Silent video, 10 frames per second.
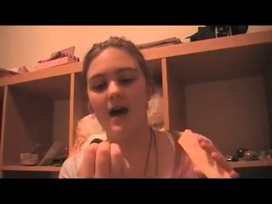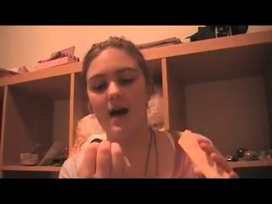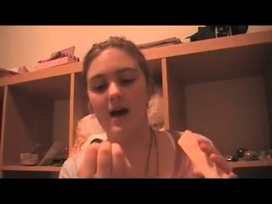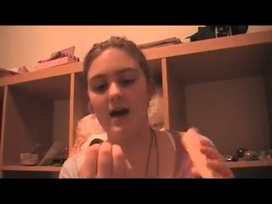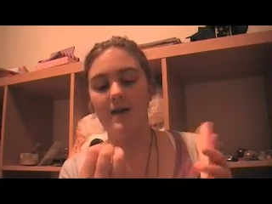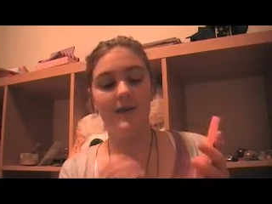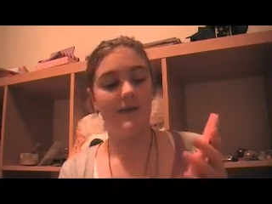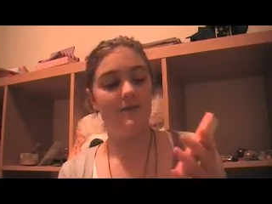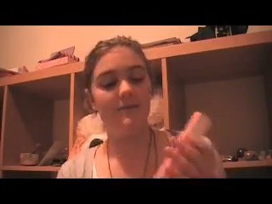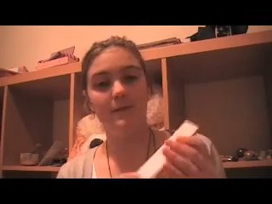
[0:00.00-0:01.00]
And
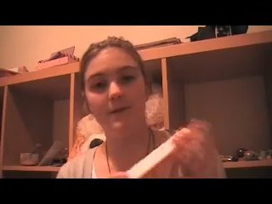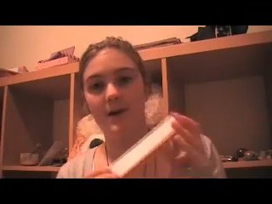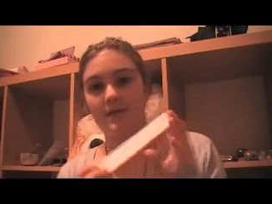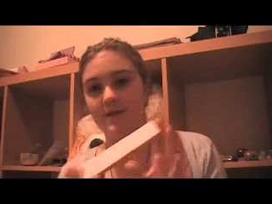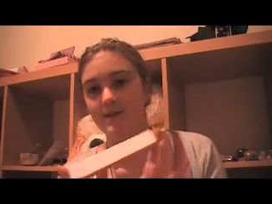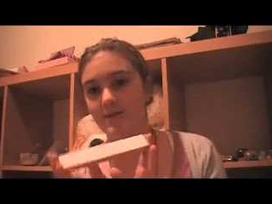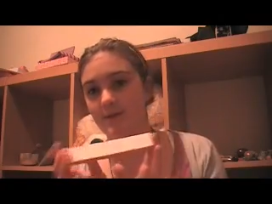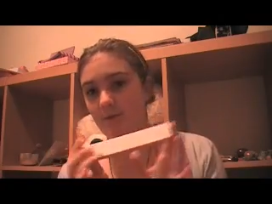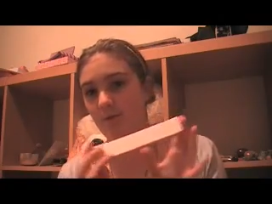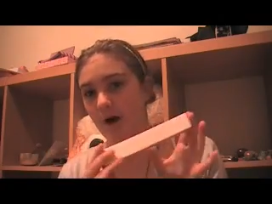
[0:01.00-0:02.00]
then you flip it over to
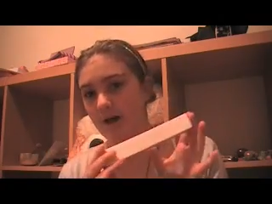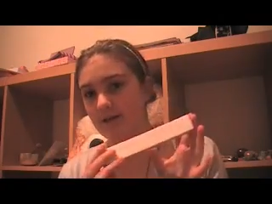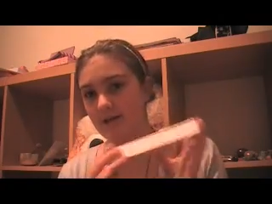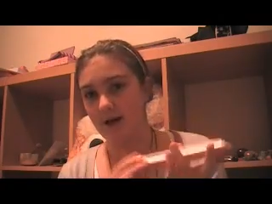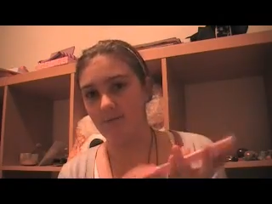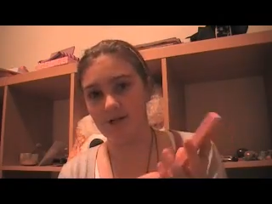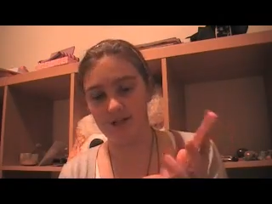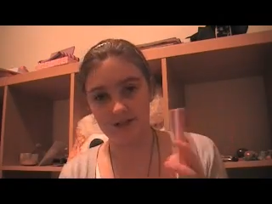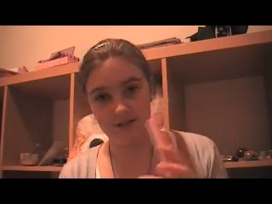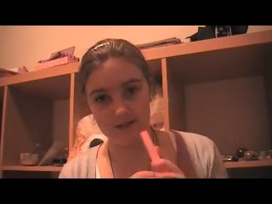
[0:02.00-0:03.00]
the white side,
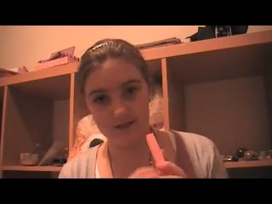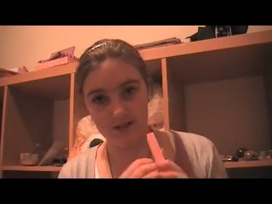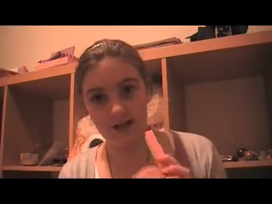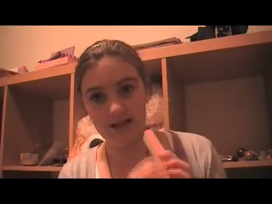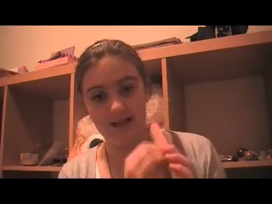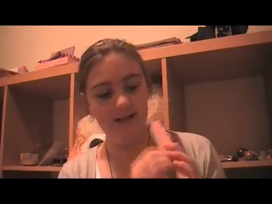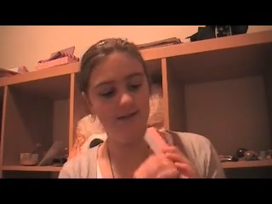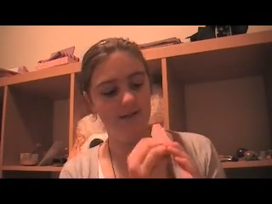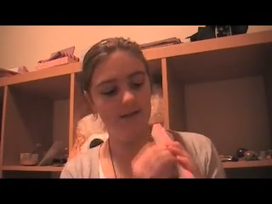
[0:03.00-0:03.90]
which is the shiner.